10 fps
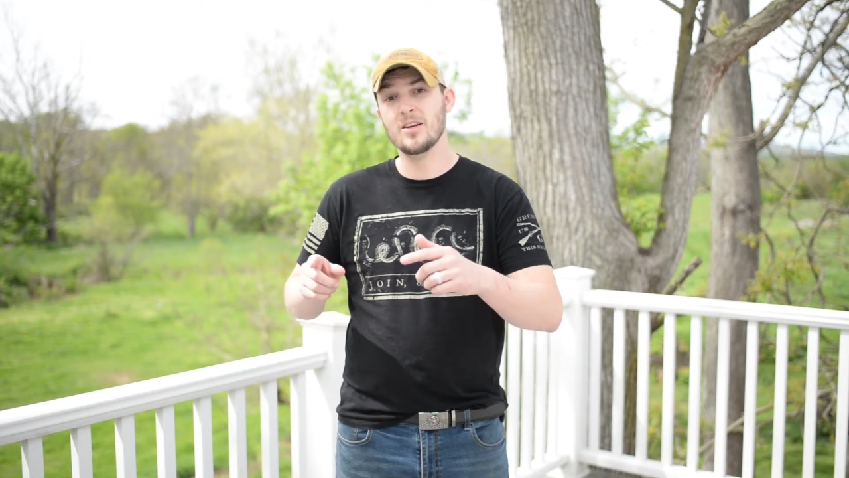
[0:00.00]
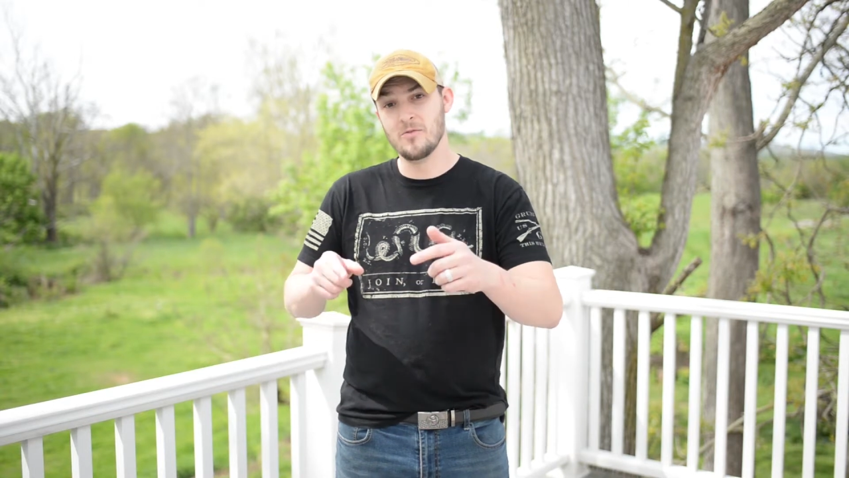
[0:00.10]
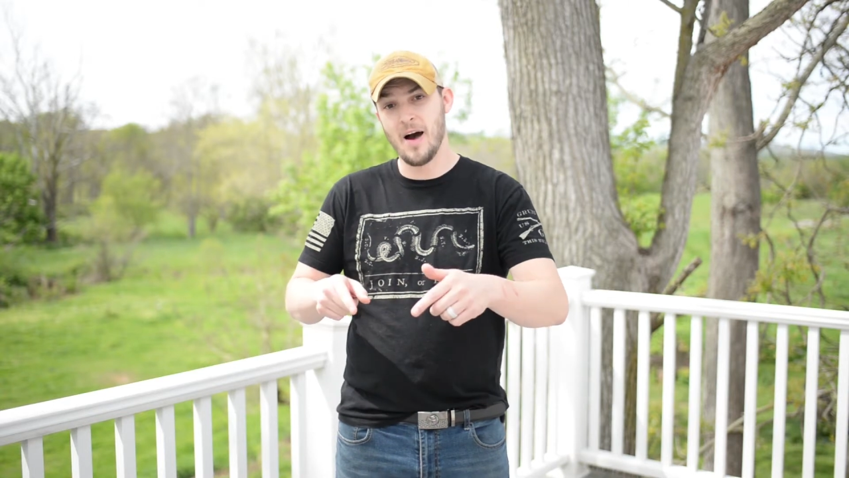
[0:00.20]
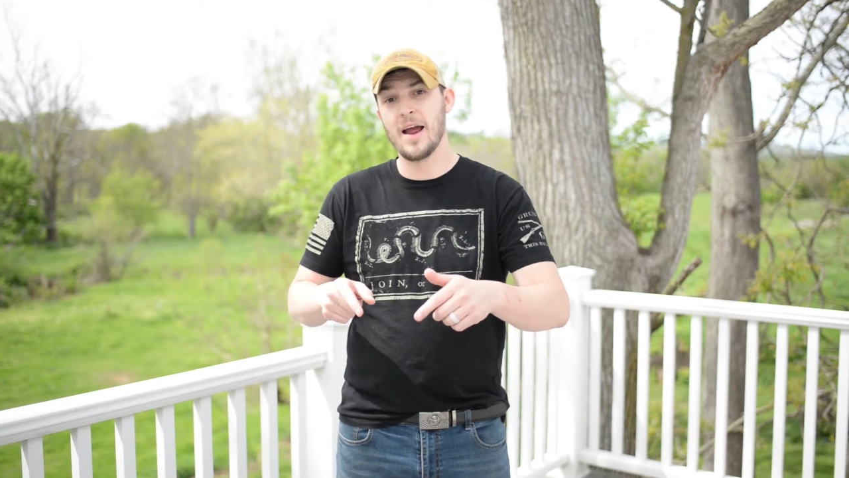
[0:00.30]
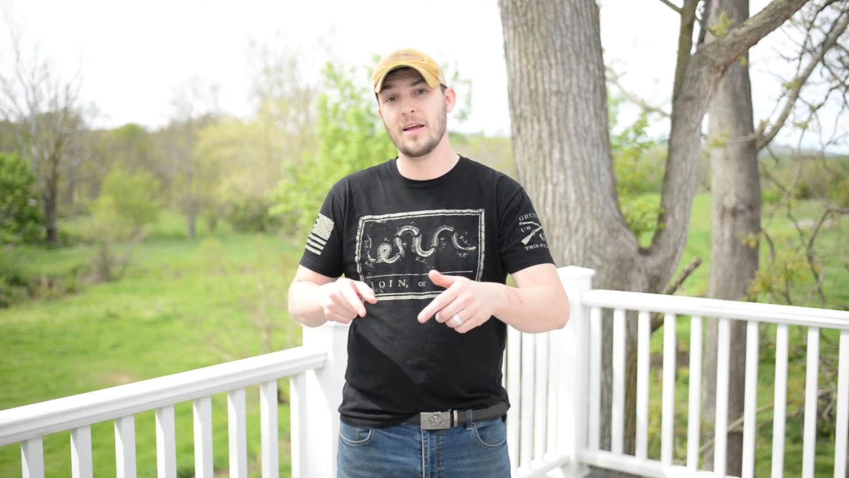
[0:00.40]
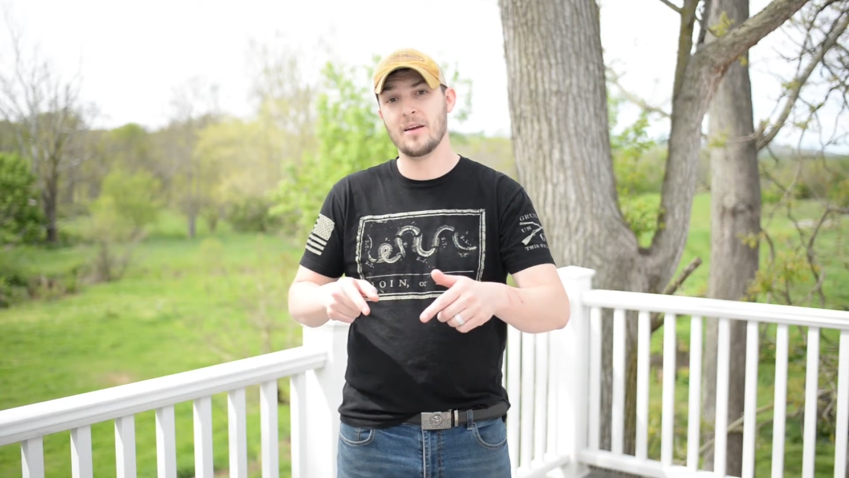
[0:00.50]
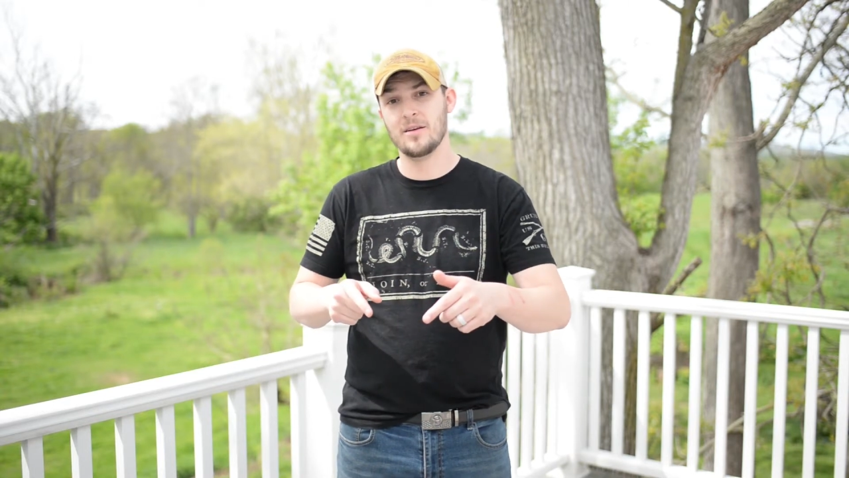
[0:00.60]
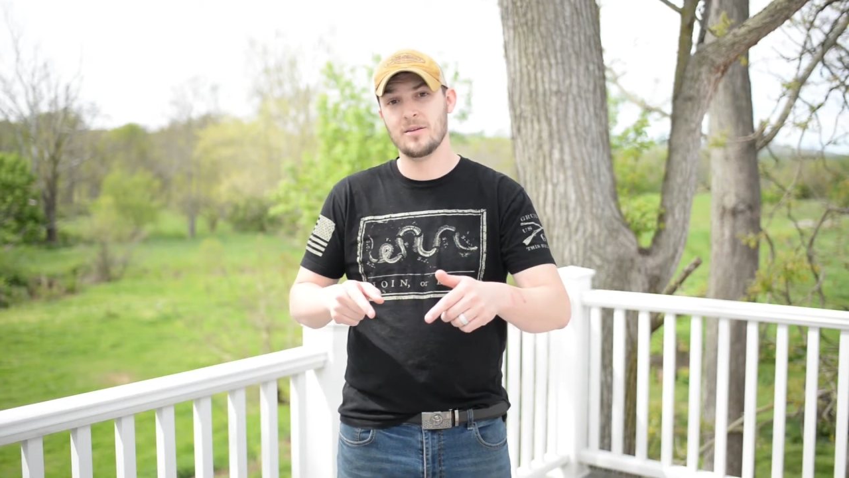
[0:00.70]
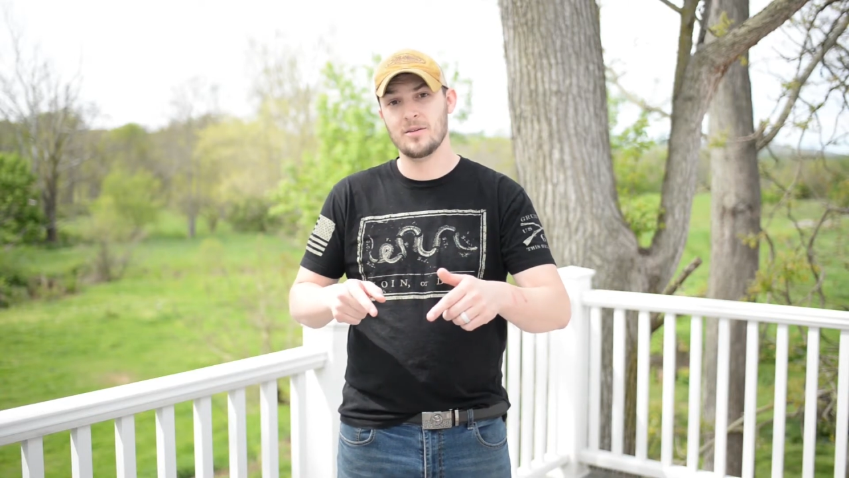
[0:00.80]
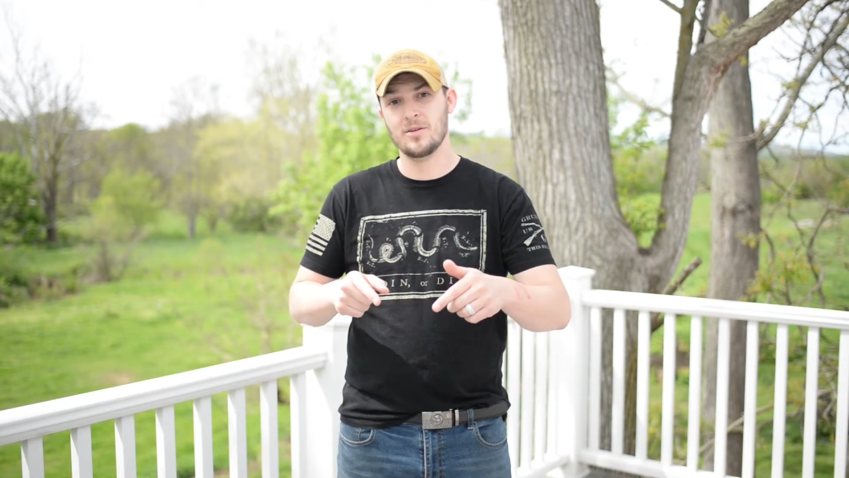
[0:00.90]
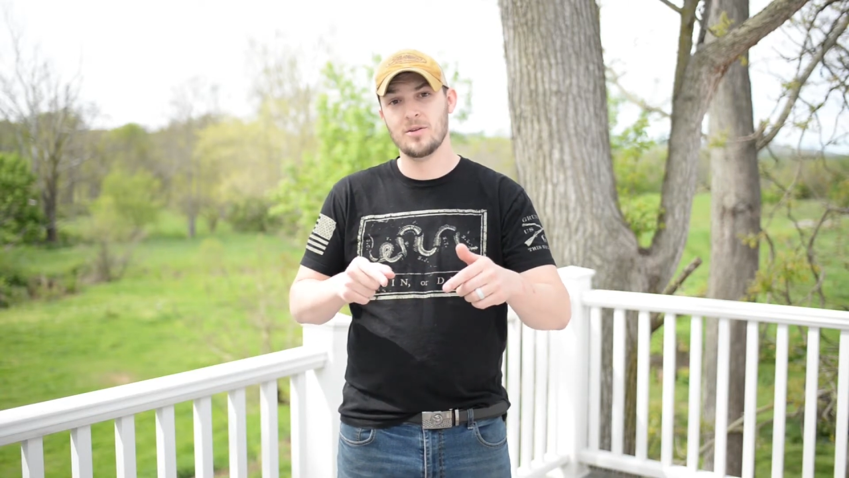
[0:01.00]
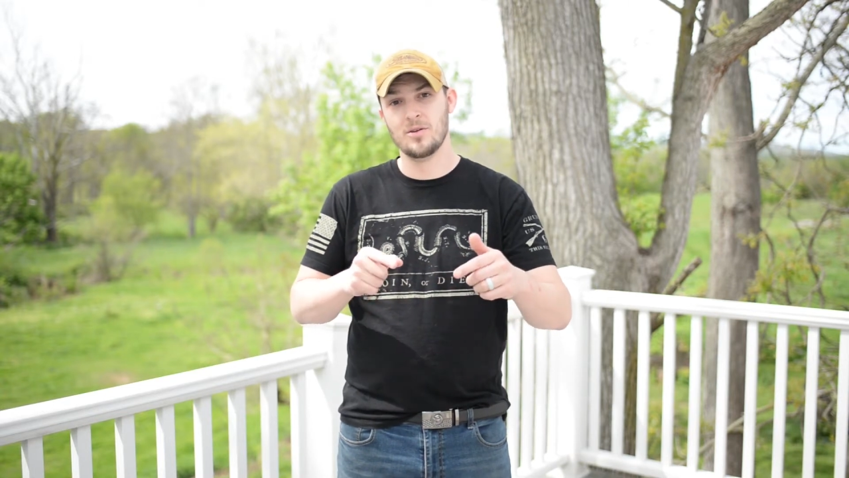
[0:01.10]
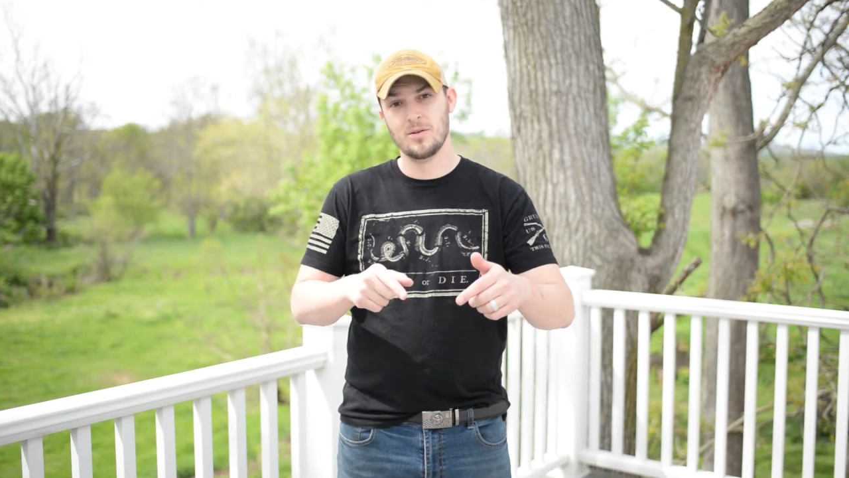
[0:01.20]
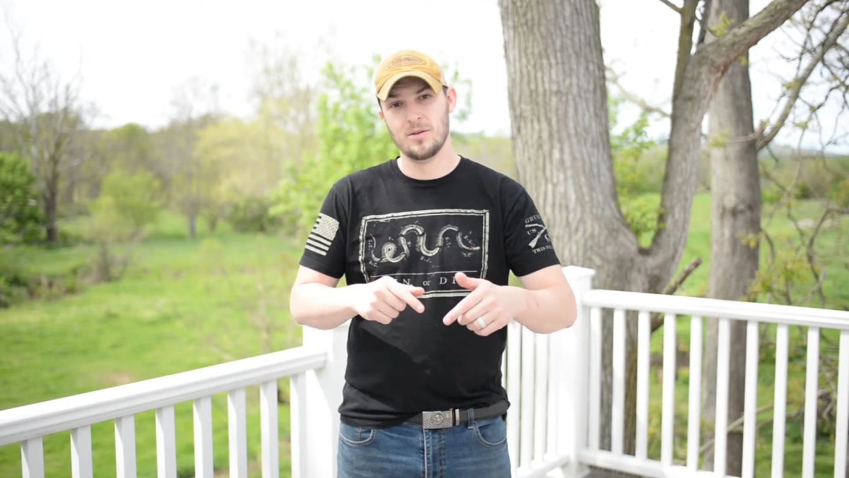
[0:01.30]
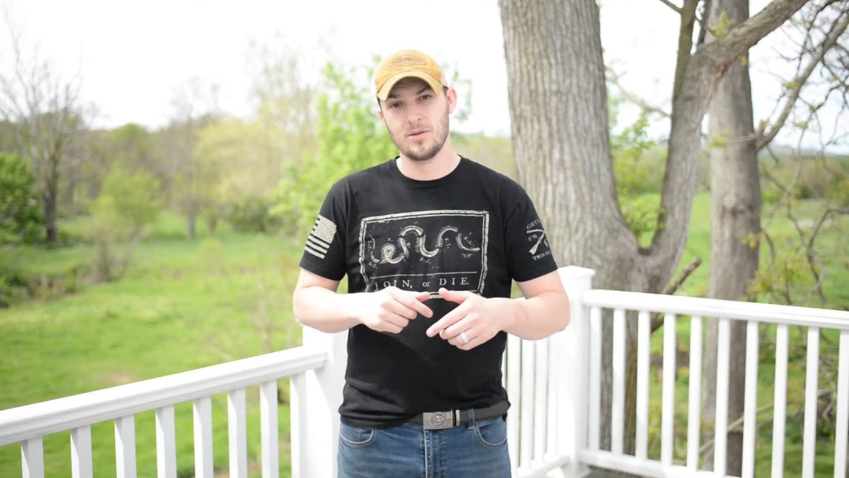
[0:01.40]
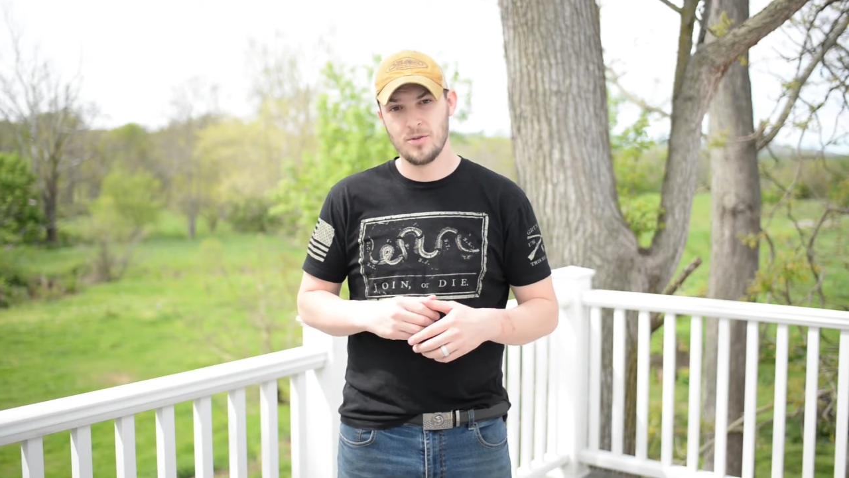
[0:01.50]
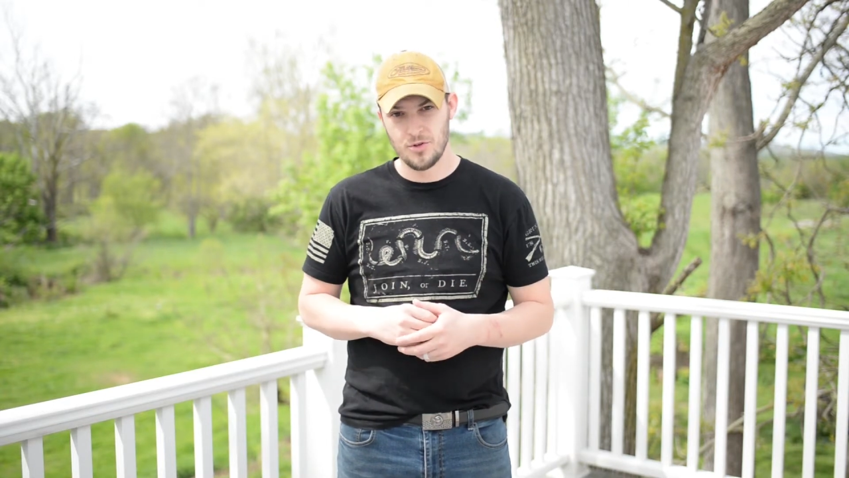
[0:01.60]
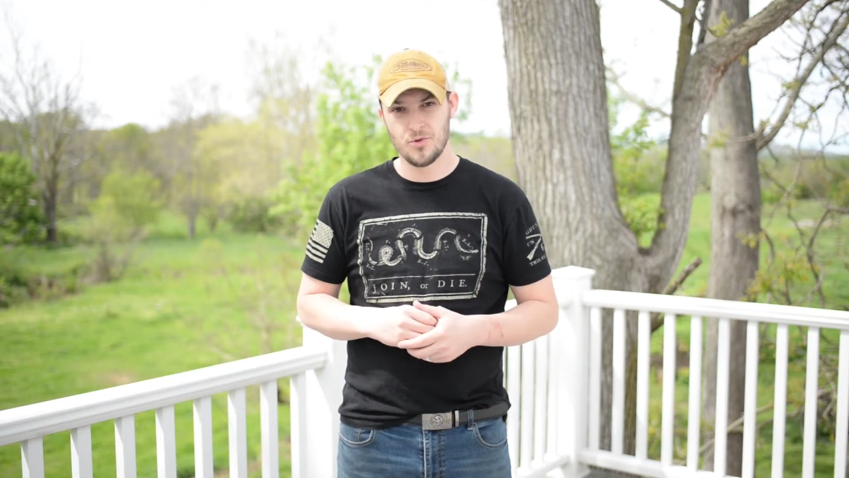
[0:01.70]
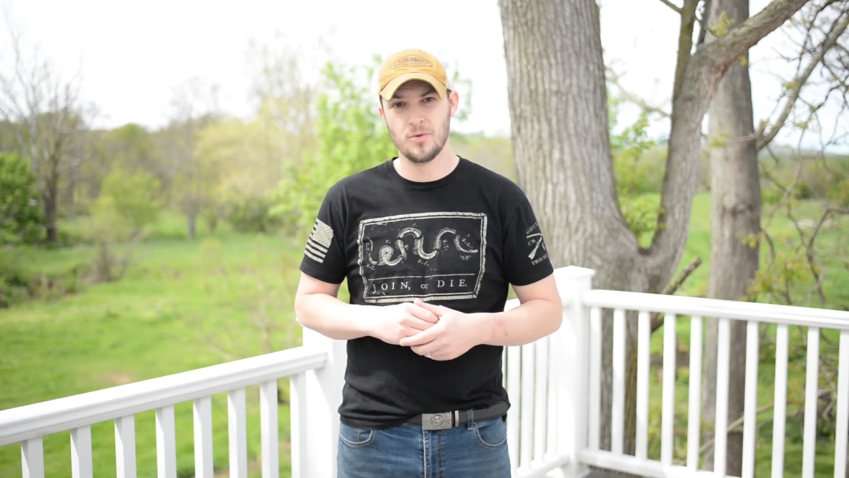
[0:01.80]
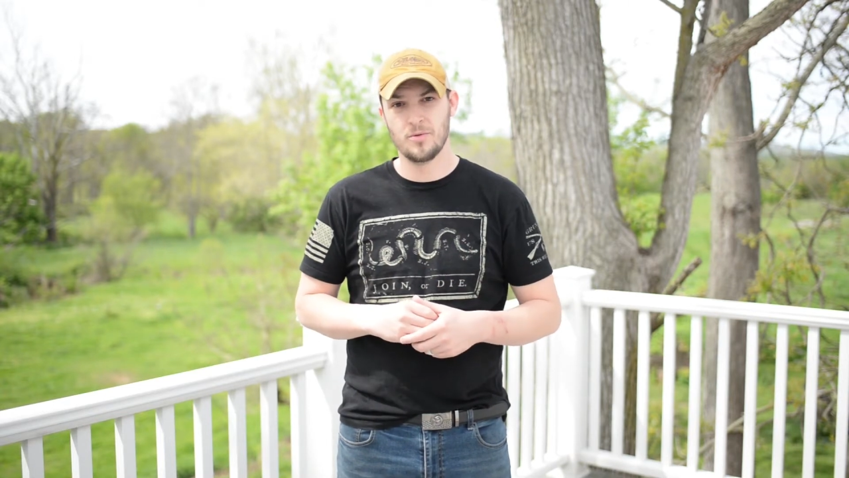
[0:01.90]
dividing
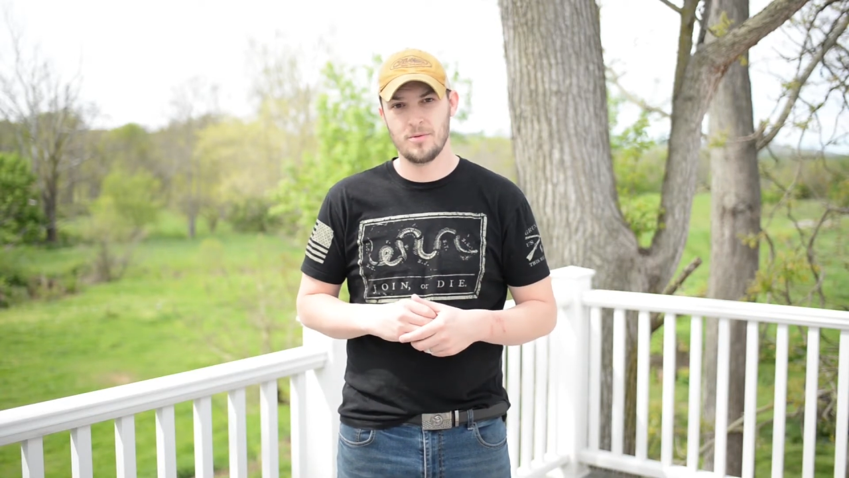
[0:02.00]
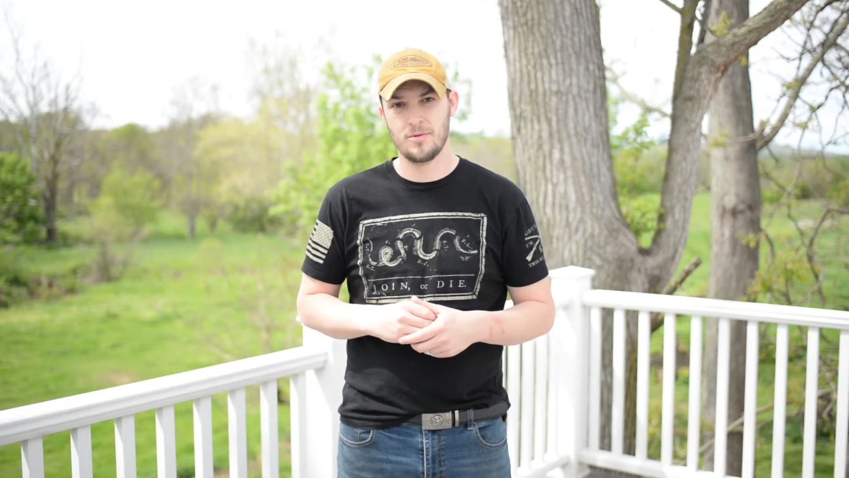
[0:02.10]
the truth.